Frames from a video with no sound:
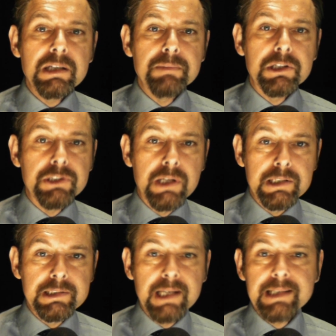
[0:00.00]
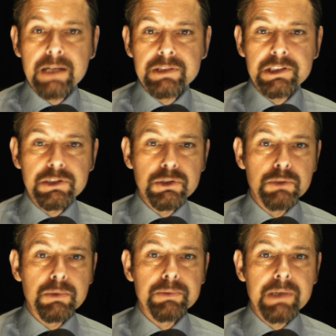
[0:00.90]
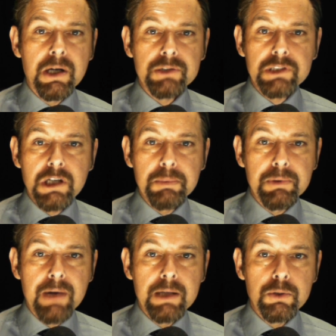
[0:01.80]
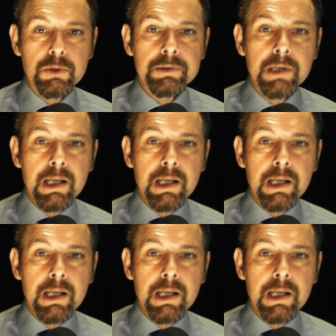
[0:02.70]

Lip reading: Commission has set out its stall with regard to copyright law.